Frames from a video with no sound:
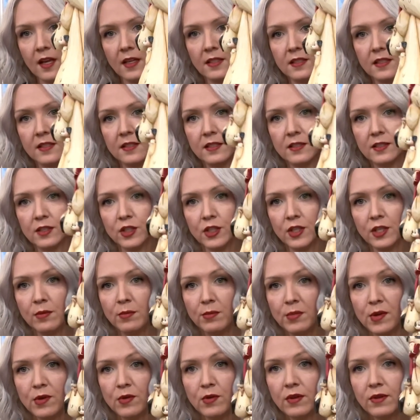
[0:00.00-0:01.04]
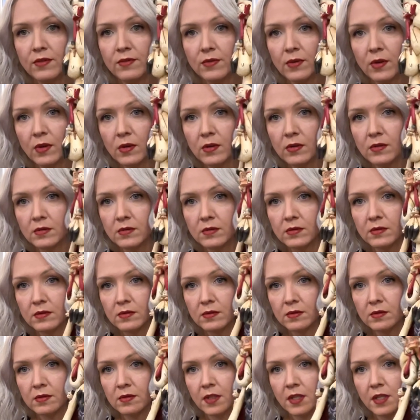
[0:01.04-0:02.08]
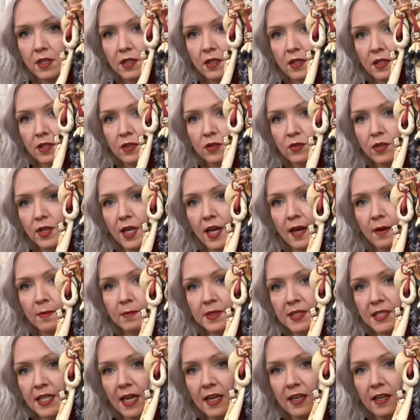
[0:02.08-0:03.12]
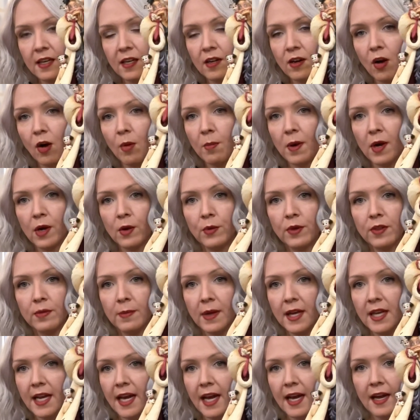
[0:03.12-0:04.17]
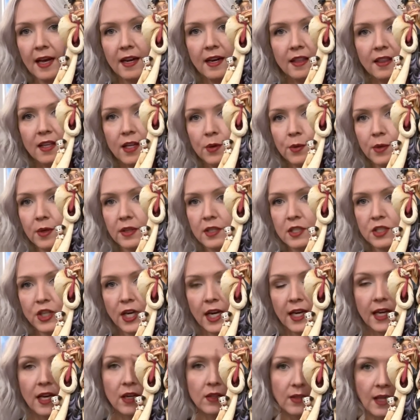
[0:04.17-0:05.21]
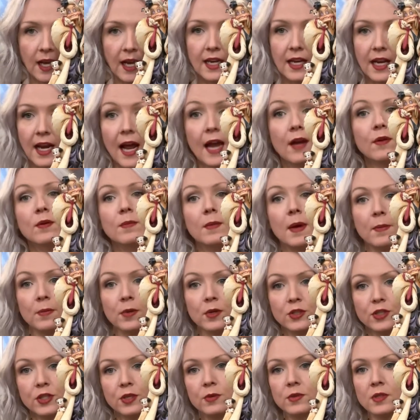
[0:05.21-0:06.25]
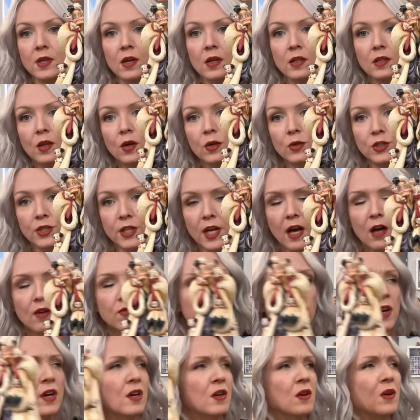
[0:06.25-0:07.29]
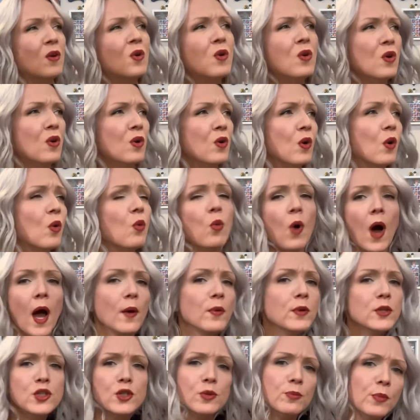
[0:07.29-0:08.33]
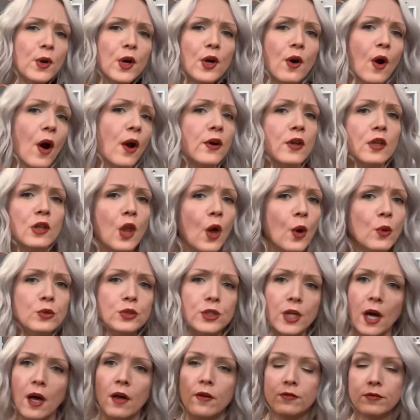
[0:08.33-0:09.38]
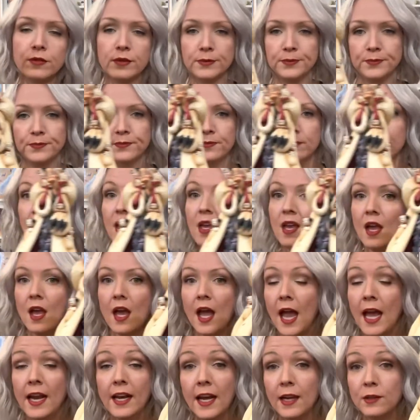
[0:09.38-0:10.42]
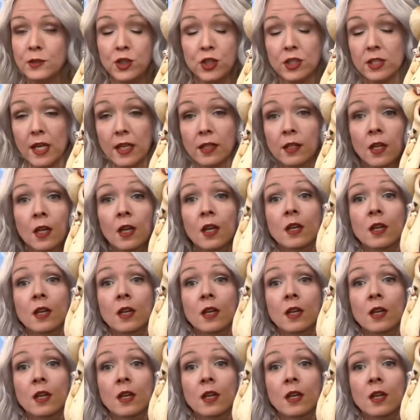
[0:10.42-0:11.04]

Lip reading: Isn't she beautiful? So yeah, I'm standing in Hallmark with my dad. I think we're in the checkout line and I remember she was on a low shelf. Why would you put her on a low shelf? And I was just like,